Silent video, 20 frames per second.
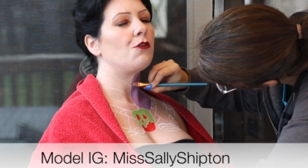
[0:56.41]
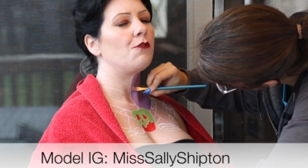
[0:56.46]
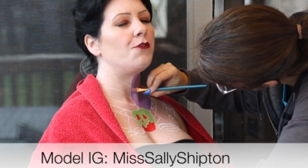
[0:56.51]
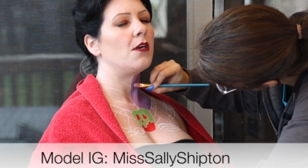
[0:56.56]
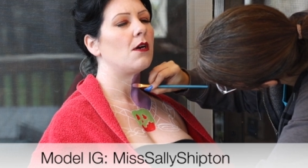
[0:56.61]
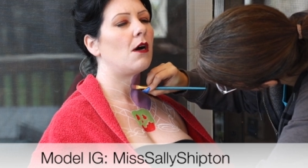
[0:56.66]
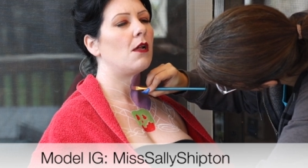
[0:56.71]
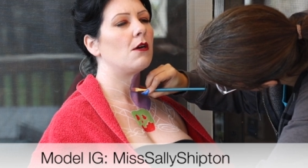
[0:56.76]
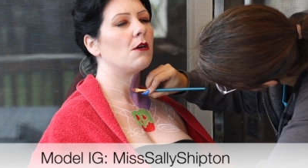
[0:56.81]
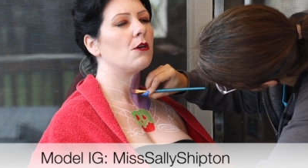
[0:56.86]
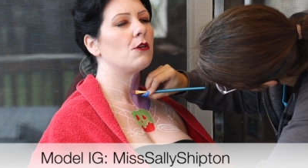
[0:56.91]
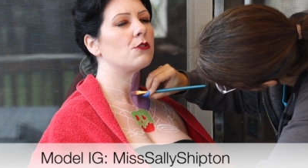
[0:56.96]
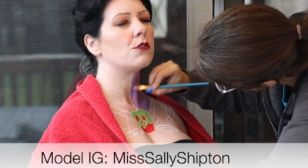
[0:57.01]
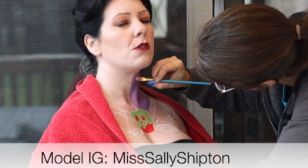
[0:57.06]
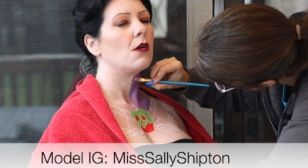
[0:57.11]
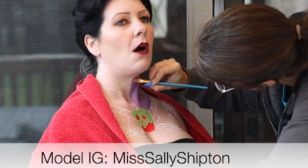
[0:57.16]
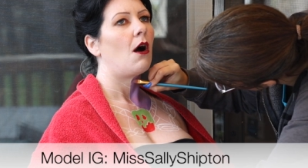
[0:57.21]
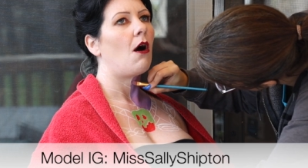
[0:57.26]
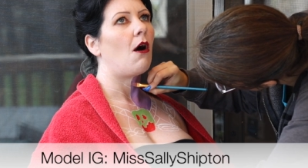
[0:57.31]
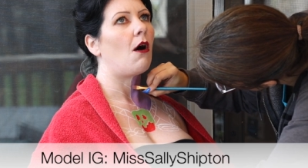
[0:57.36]
was Brooke.
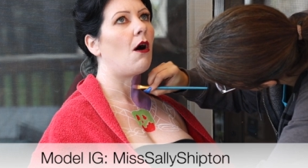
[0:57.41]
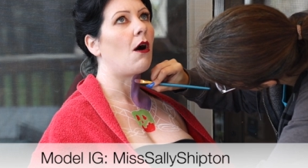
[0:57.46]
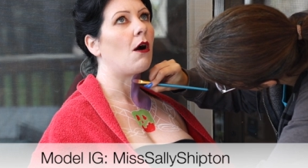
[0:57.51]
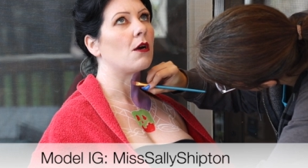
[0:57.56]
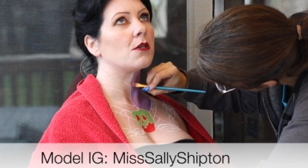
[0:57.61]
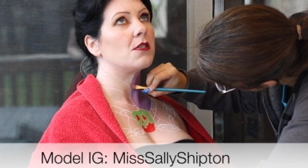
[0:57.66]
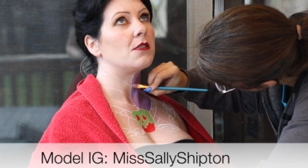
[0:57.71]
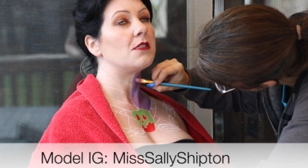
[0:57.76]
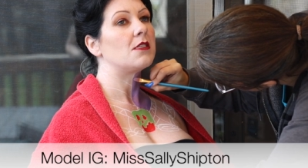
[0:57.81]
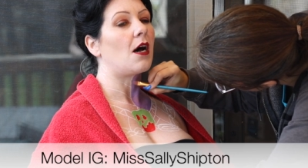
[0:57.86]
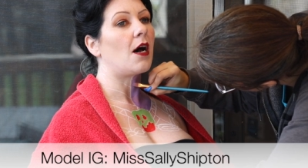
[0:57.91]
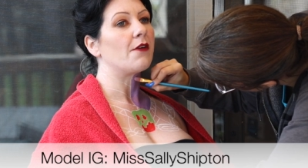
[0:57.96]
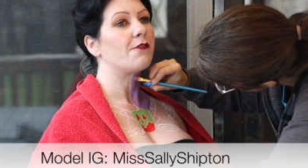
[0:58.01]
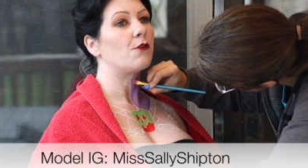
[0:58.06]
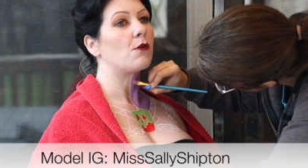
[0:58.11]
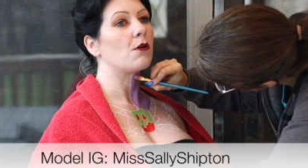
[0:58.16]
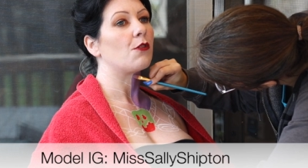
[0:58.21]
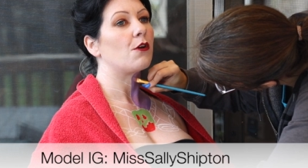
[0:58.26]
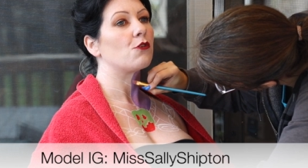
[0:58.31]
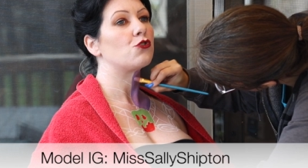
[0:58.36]
And as you can
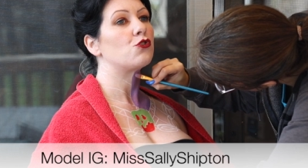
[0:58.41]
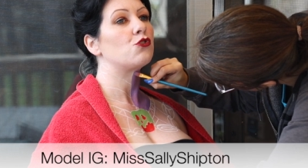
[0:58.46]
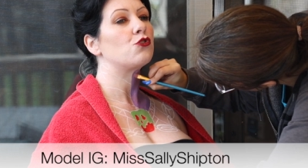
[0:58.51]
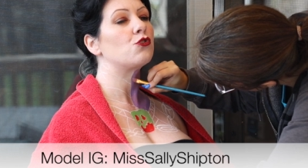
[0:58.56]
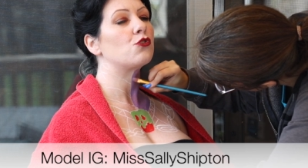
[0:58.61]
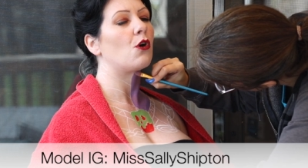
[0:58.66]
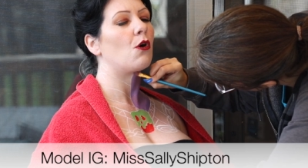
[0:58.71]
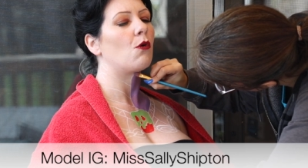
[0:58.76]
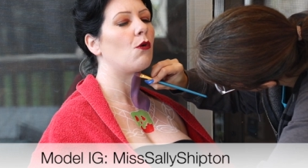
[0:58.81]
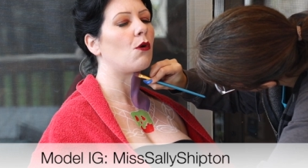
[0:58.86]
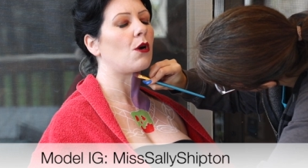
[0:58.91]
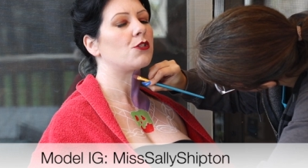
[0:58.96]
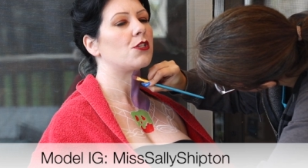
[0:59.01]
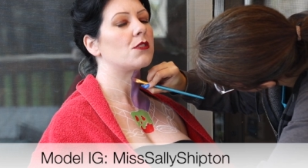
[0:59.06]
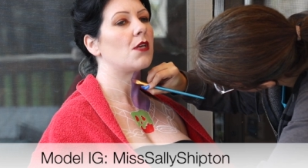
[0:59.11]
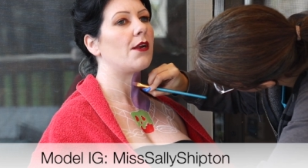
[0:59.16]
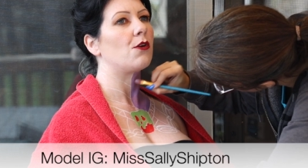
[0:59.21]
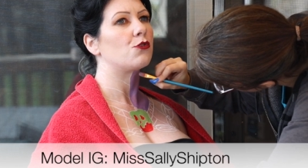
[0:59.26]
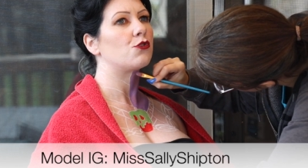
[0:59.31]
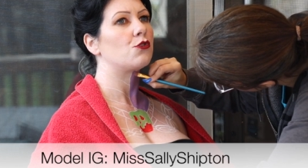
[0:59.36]
see, Sierra
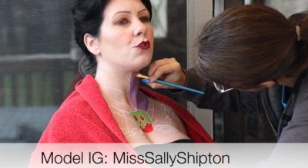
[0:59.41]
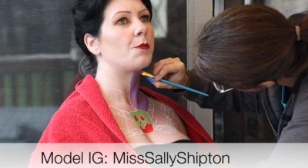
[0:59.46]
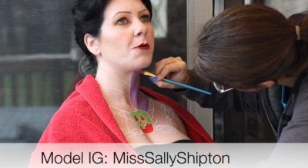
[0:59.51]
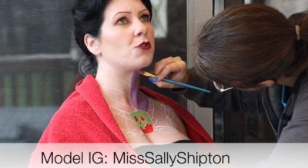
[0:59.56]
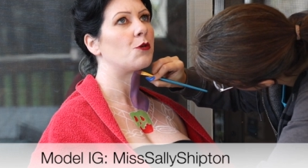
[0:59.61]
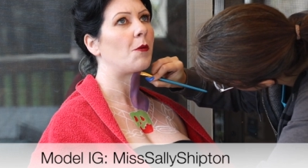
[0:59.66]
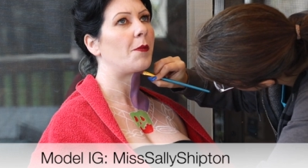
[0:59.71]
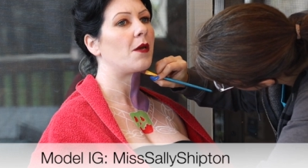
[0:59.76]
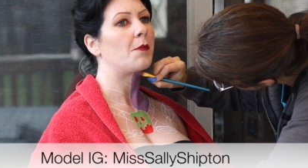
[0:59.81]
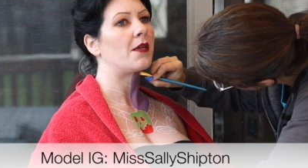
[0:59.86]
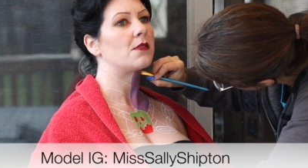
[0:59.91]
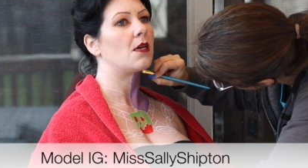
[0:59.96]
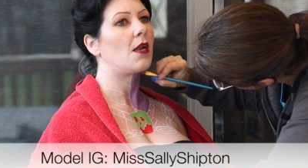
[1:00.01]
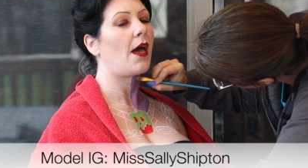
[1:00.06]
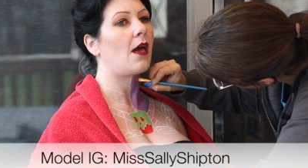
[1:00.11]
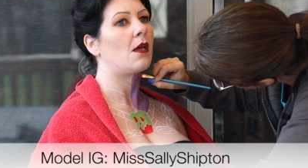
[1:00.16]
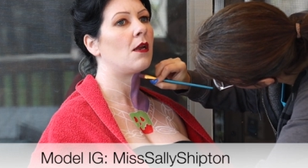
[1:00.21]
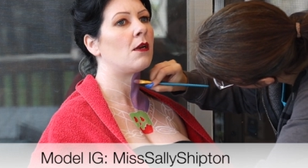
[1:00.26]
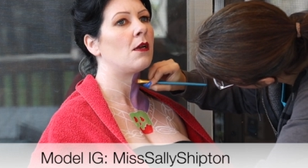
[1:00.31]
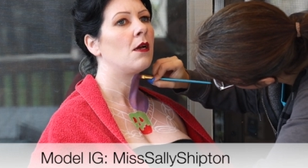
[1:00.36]
is painting the
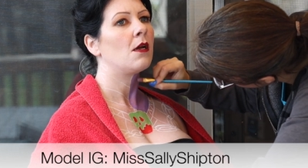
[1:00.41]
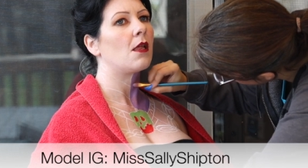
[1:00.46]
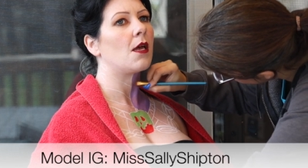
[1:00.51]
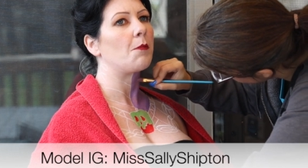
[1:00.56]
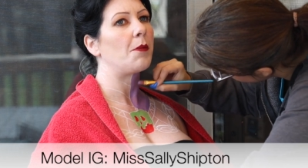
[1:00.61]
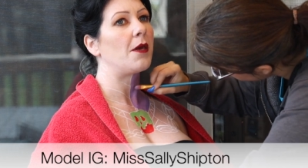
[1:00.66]
design onto